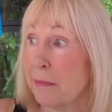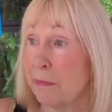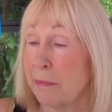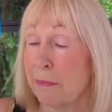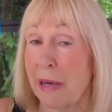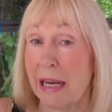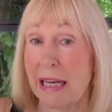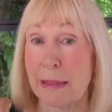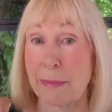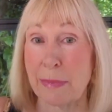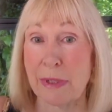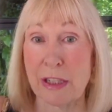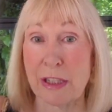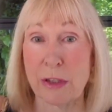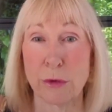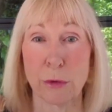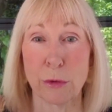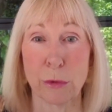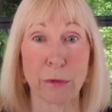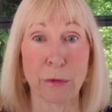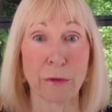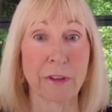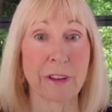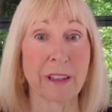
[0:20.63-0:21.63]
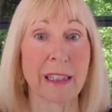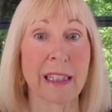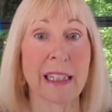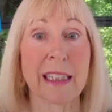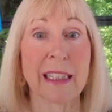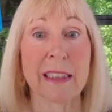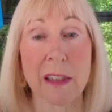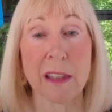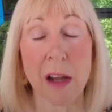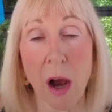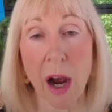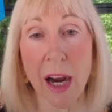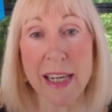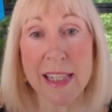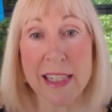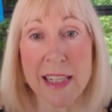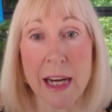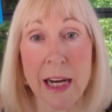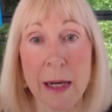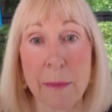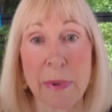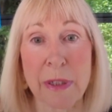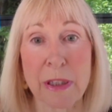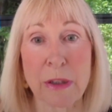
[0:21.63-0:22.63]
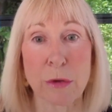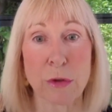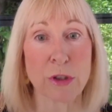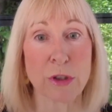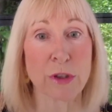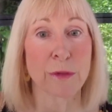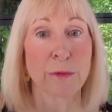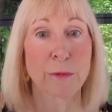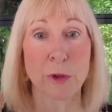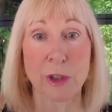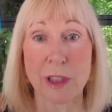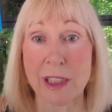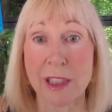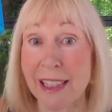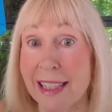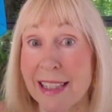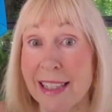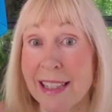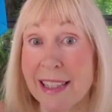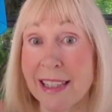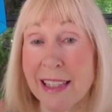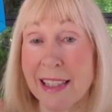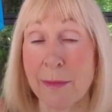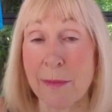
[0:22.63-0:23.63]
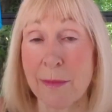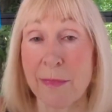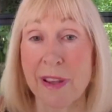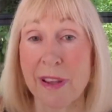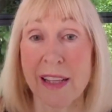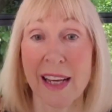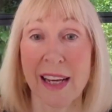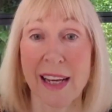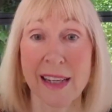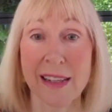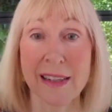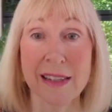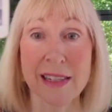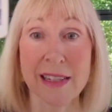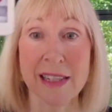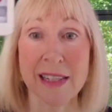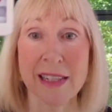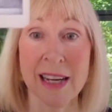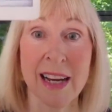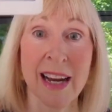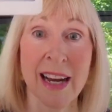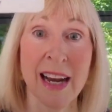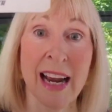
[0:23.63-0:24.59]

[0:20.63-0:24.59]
Maybe you're feeling lighter because you've released some things.